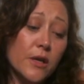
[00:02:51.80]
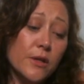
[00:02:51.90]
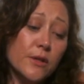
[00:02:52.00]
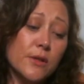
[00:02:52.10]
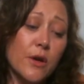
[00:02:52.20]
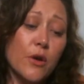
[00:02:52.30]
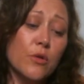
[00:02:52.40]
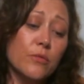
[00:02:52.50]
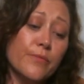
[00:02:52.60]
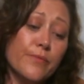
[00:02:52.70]

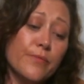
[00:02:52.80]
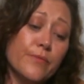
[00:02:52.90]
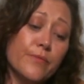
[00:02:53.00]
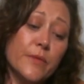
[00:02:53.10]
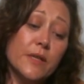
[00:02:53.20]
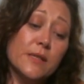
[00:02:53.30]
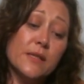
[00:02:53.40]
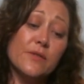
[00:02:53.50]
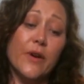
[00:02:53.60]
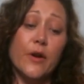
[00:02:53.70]
So this
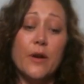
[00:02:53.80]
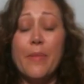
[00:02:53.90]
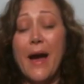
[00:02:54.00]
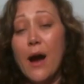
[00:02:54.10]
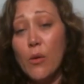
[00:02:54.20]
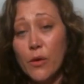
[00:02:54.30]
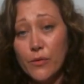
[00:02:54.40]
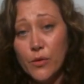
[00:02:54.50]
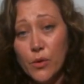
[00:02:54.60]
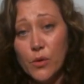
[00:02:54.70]
is very
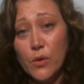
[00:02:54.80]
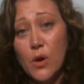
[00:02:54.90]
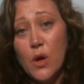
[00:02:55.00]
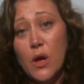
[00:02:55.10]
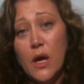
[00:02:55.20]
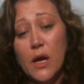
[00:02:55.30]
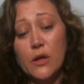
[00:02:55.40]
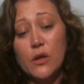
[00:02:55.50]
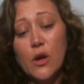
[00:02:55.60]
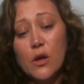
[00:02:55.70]
powerful.
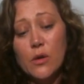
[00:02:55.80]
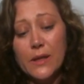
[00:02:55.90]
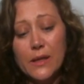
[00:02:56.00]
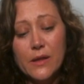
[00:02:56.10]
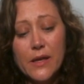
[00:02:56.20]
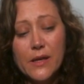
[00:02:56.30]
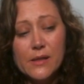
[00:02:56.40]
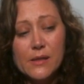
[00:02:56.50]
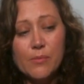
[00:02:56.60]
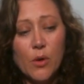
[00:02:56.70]
Not only
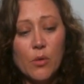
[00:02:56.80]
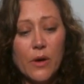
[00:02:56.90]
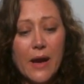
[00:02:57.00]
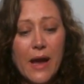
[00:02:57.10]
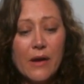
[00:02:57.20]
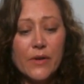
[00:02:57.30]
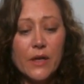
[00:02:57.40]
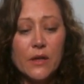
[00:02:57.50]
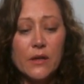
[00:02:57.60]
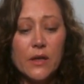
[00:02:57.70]
this, but we're
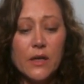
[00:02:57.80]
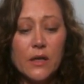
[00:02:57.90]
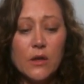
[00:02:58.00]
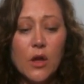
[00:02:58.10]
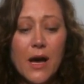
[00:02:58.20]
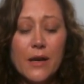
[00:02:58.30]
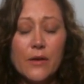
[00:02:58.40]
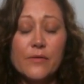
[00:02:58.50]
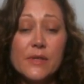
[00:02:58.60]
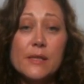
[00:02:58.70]
having a lot
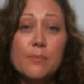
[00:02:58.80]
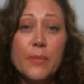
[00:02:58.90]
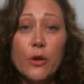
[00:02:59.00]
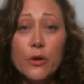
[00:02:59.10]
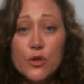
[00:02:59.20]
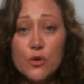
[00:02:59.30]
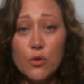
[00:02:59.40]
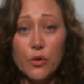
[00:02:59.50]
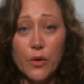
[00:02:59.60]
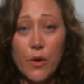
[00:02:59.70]
of spiritual
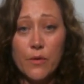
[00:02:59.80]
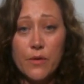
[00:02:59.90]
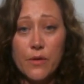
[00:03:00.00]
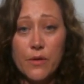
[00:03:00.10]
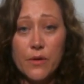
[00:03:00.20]
growth.